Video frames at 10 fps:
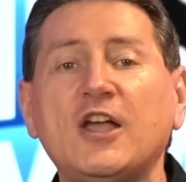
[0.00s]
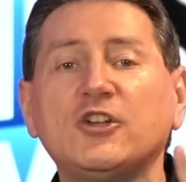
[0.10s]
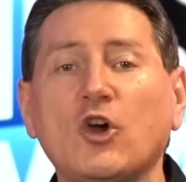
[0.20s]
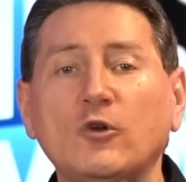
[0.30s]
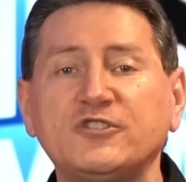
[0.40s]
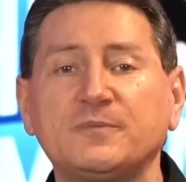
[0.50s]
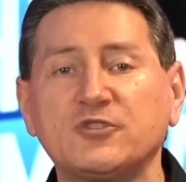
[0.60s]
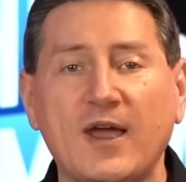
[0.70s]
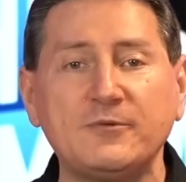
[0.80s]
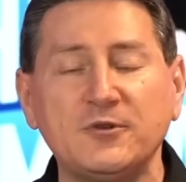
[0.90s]
Go and
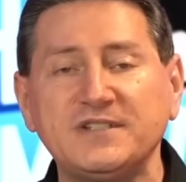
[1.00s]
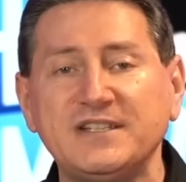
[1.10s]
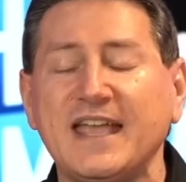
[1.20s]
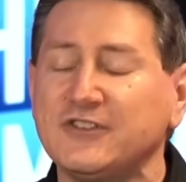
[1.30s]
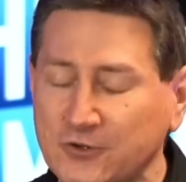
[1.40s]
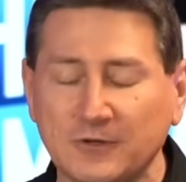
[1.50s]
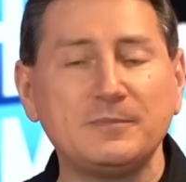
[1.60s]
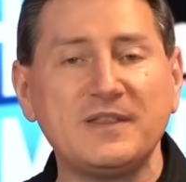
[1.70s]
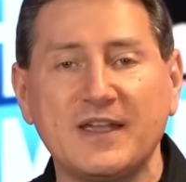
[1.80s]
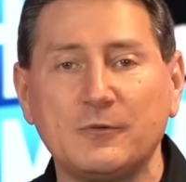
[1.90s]
subscribe to it today so it'll
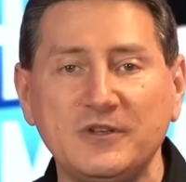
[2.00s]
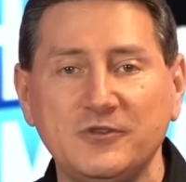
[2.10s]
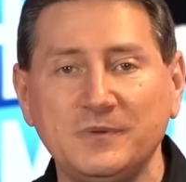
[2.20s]
be there when you